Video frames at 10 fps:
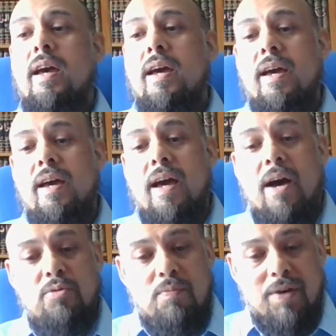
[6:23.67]
Uh,
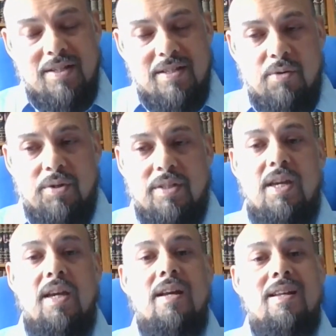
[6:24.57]
how to practice our
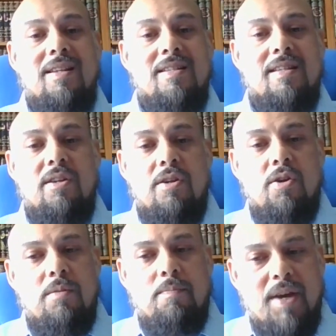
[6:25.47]
deen, understand,
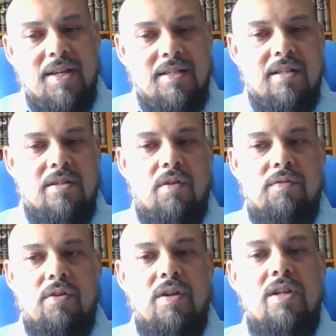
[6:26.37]
you know, the basics
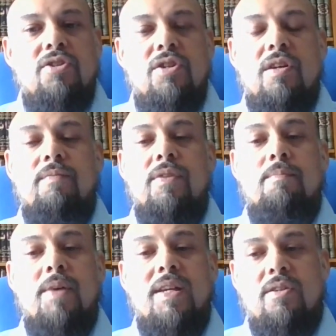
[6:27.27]
of the religion,
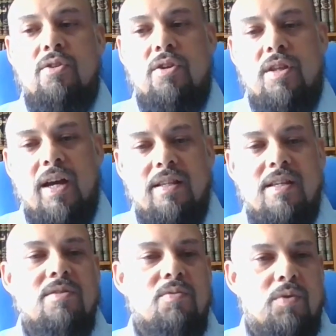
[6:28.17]
the basic, you know, the hadith.